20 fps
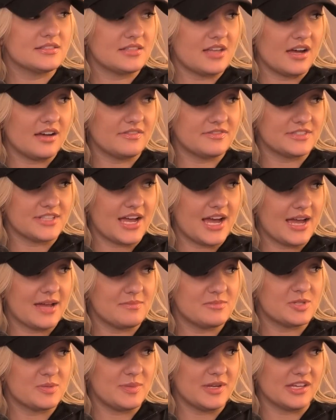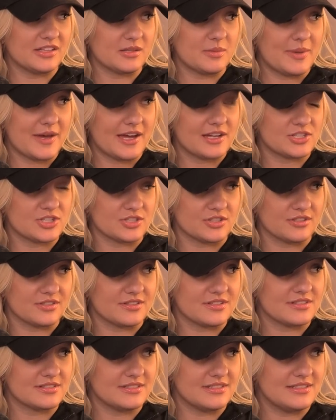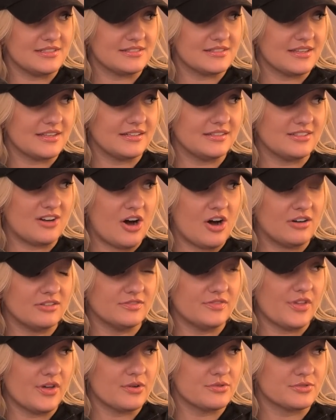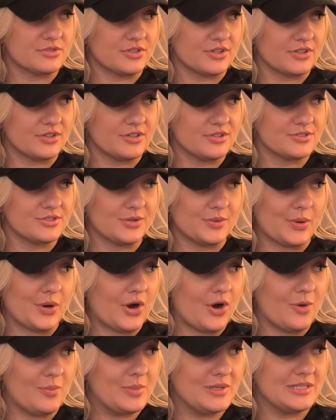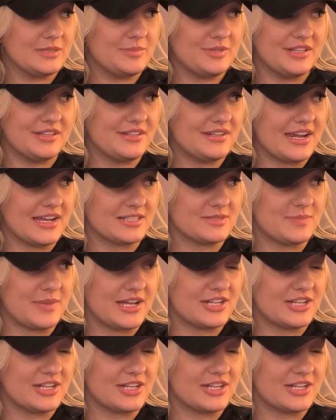tough time to be on The Bachelor this season. All of those girls who were hoping to be in the next